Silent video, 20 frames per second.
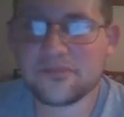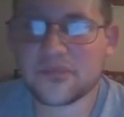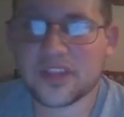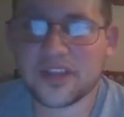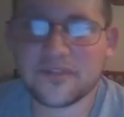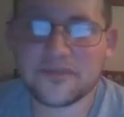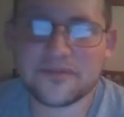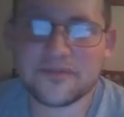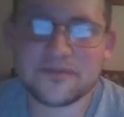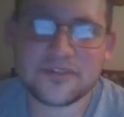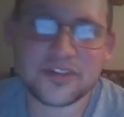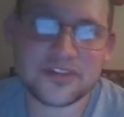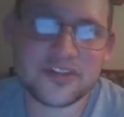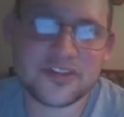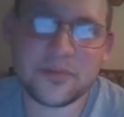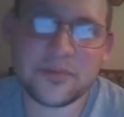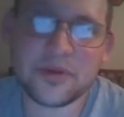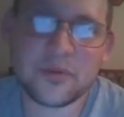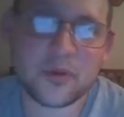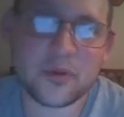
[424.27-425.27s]
If there's
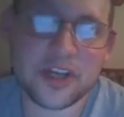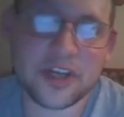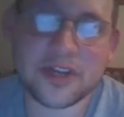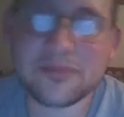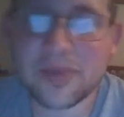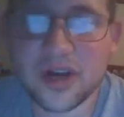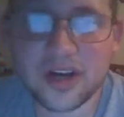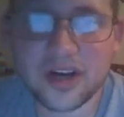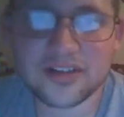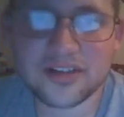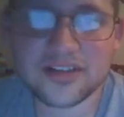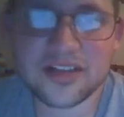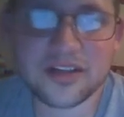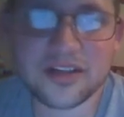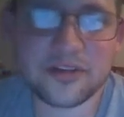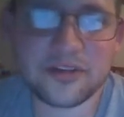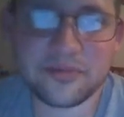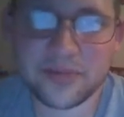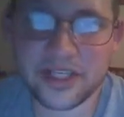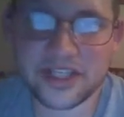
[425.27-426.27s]
too many working parts, it
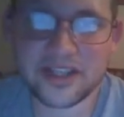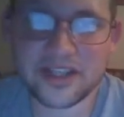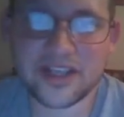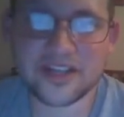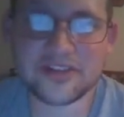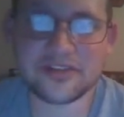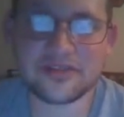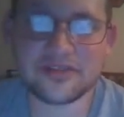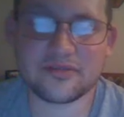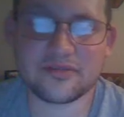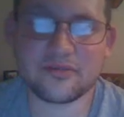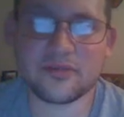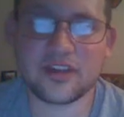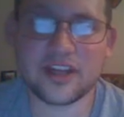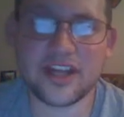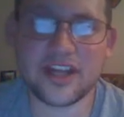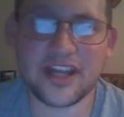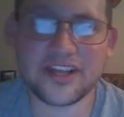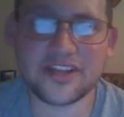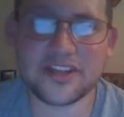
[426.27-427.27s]
could mean that your
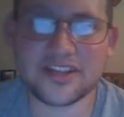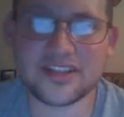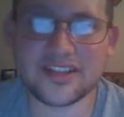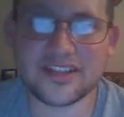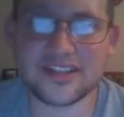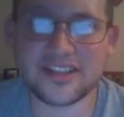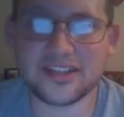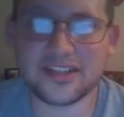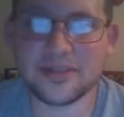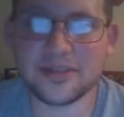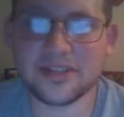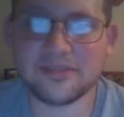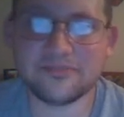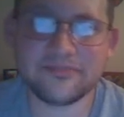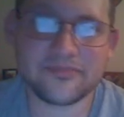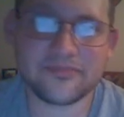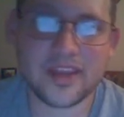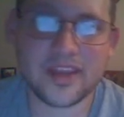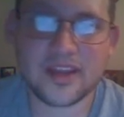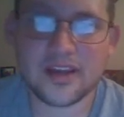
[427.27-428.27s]
connection is a little bit
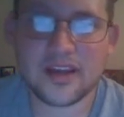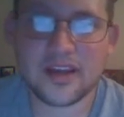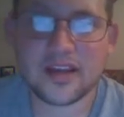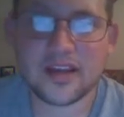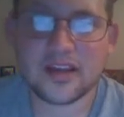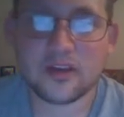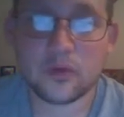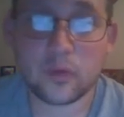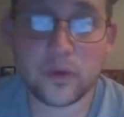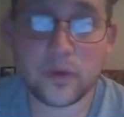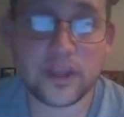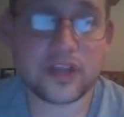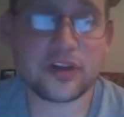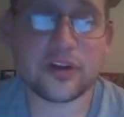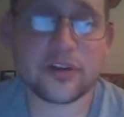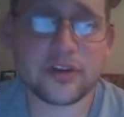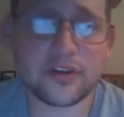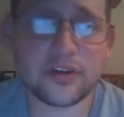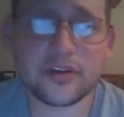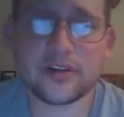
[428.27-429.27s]

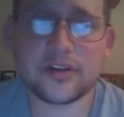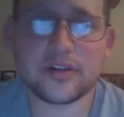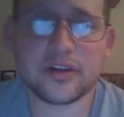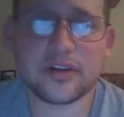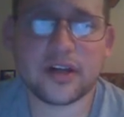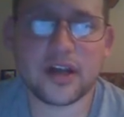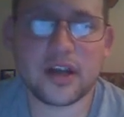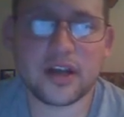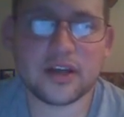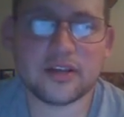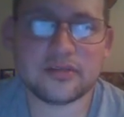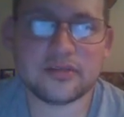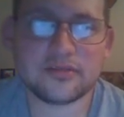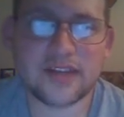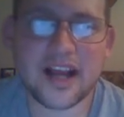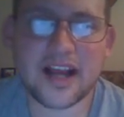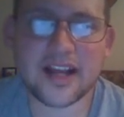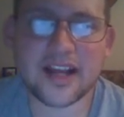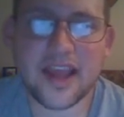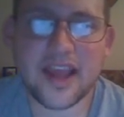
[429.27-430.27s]
weaker,
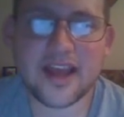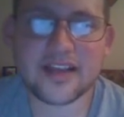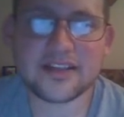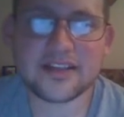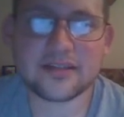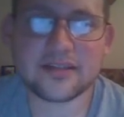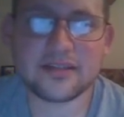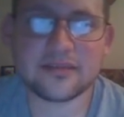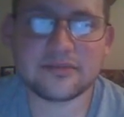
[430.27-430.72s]
not as